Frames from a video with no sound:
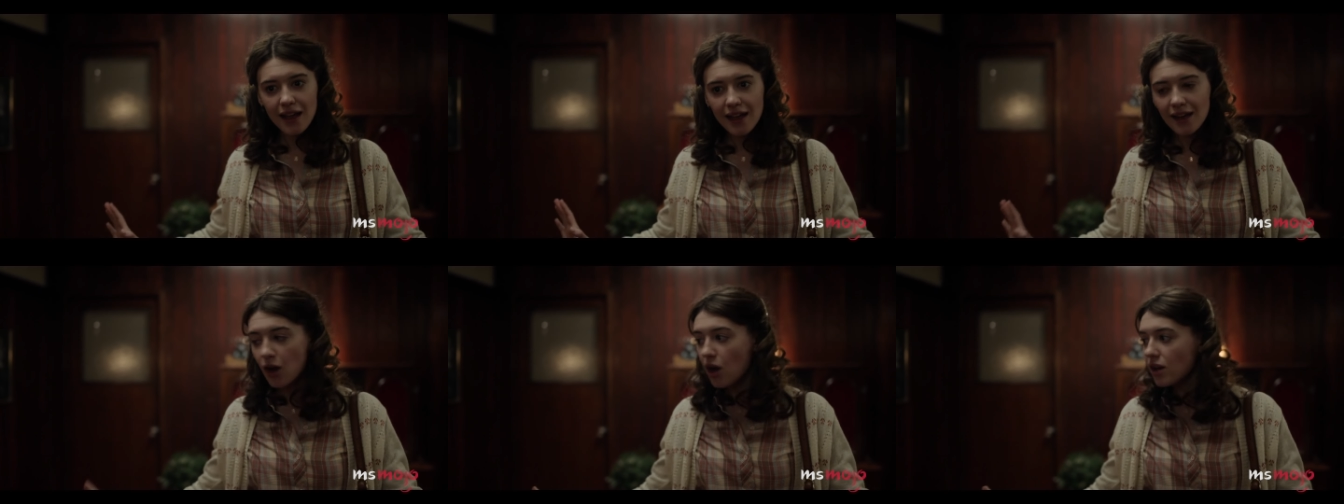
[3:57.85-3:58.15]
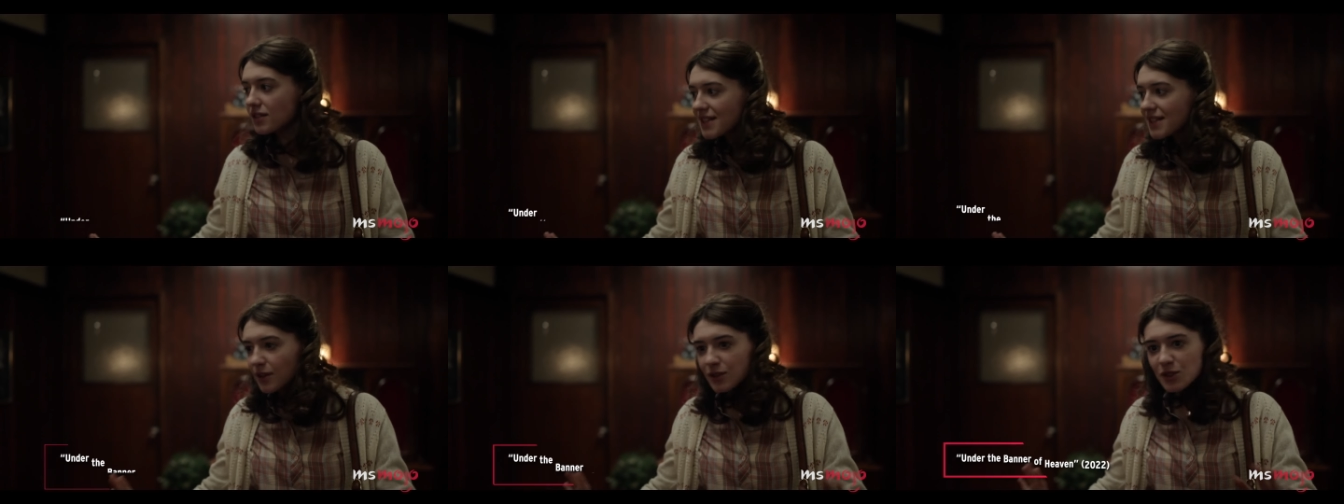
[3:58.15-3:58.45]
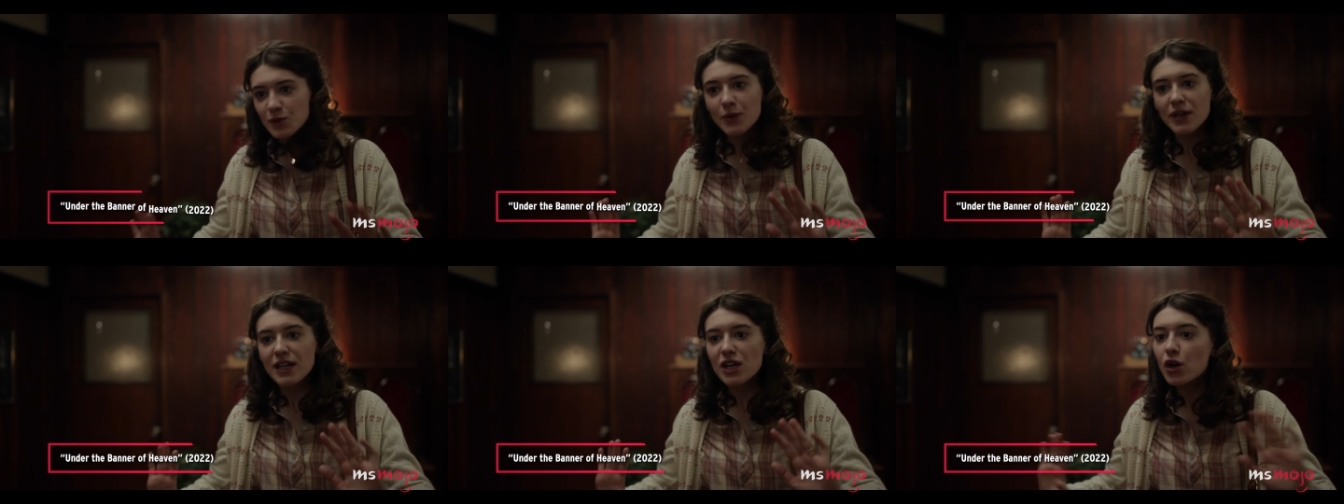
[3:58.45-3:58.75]
It all
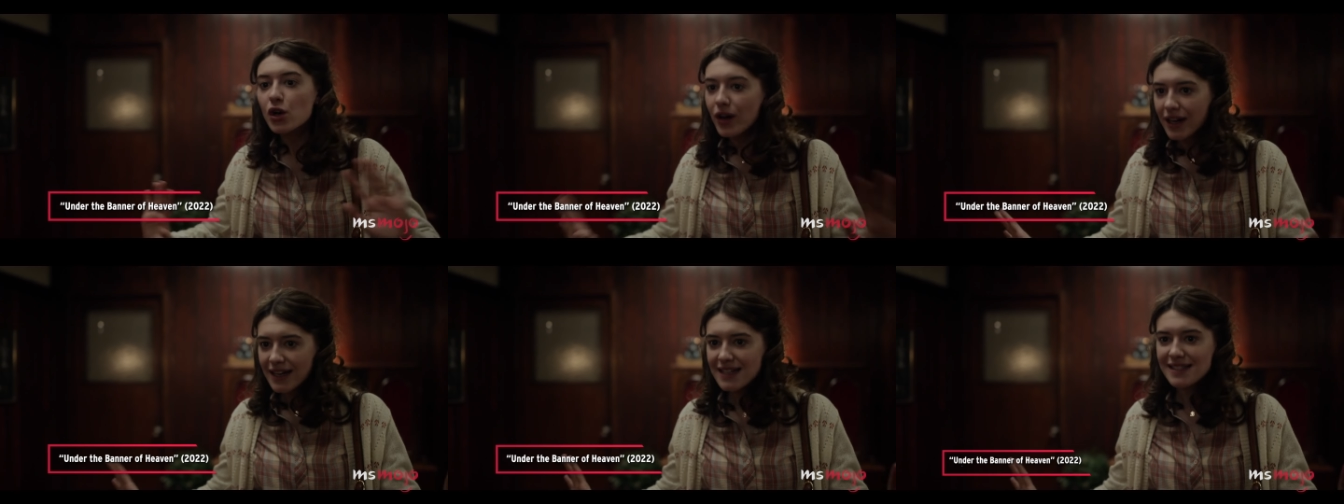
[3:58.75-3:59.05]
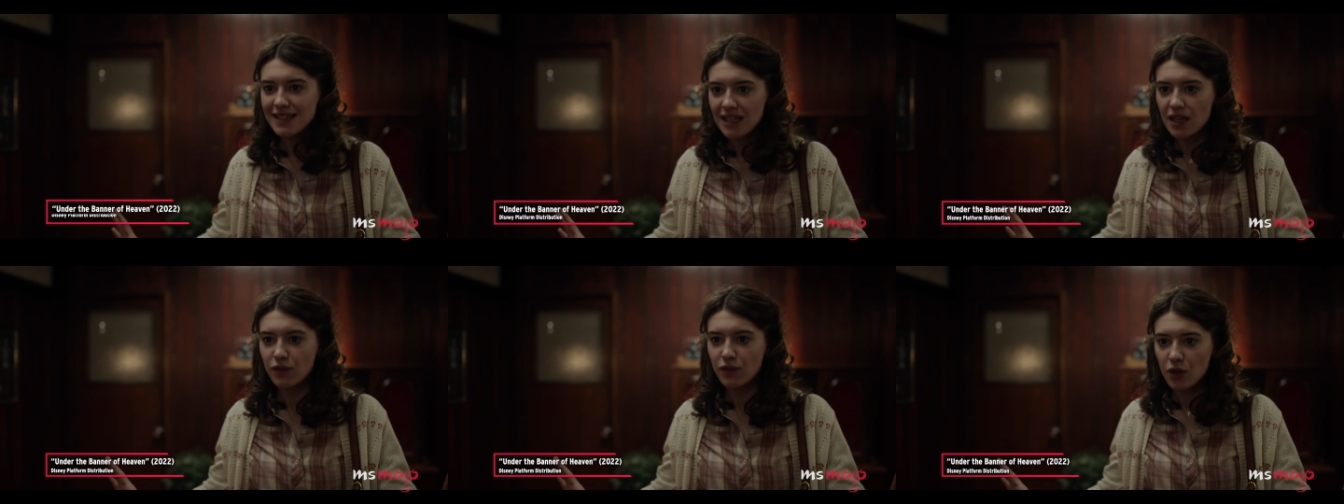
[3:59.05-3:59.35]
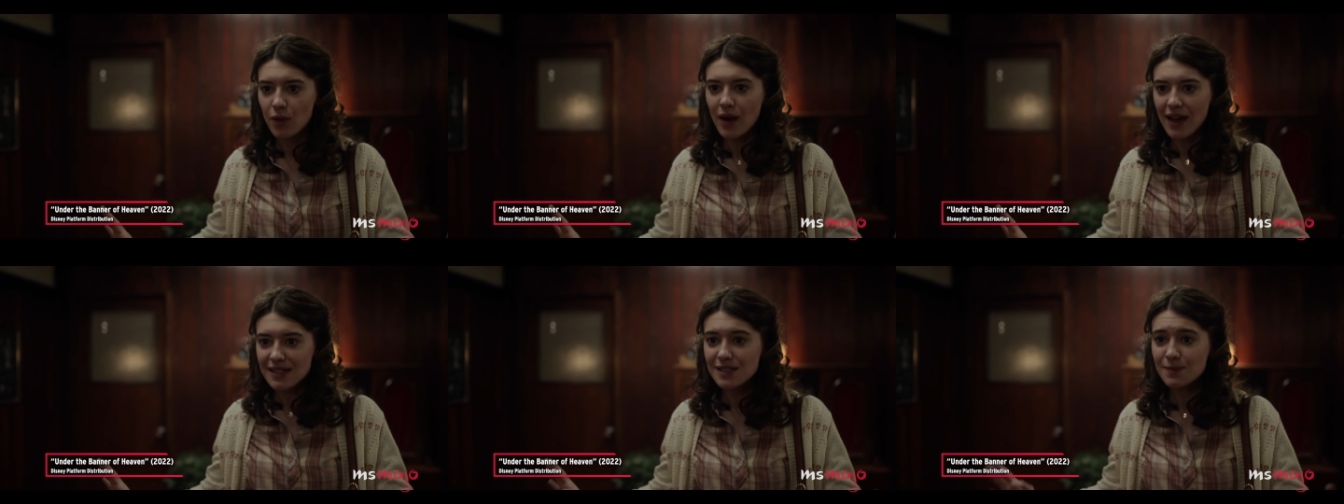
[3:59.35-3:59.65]
sounds pretty crazy if
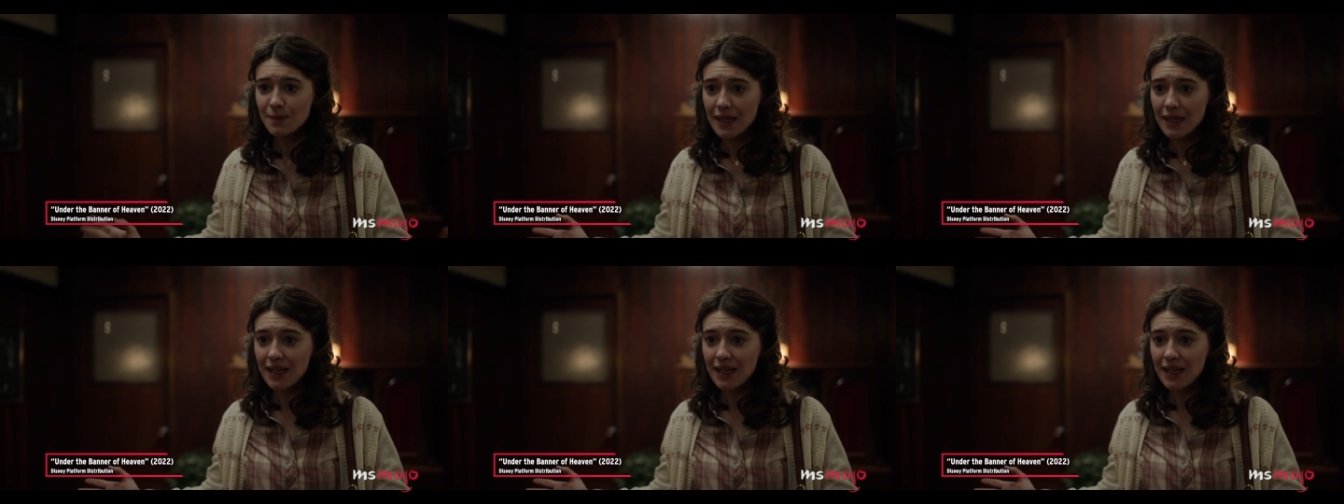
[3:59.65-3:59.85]
you ask